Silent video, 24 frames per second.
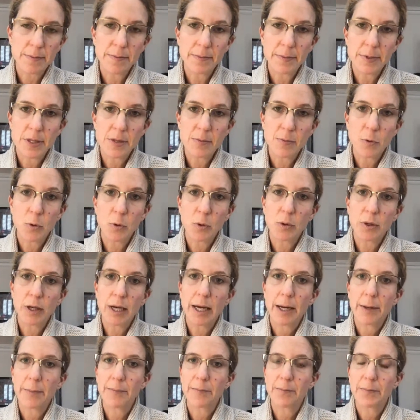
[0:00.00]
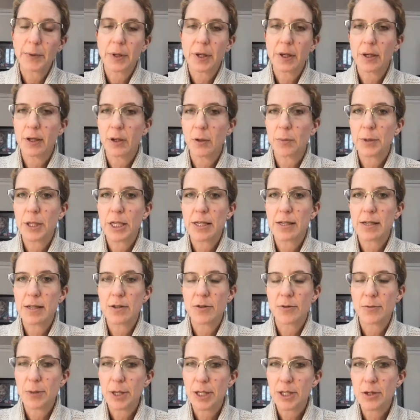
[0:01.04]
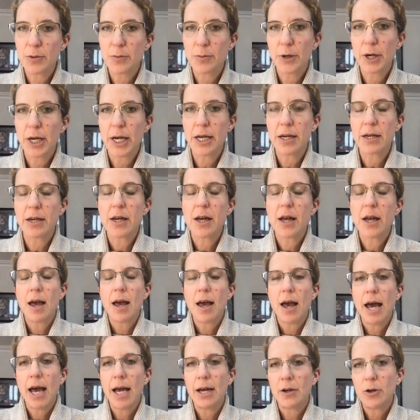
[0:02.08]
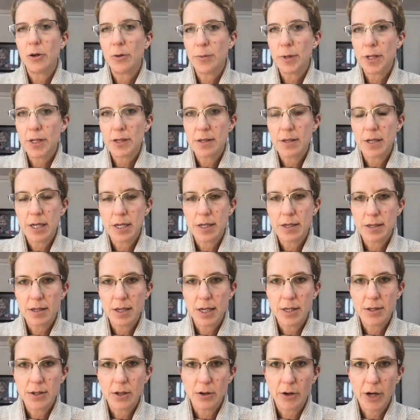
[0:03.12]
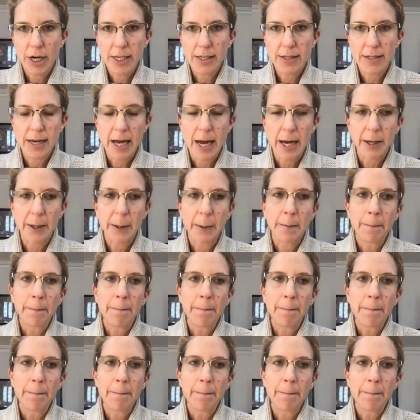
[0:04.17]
small little pieces of pita bread and hummus is a great snack.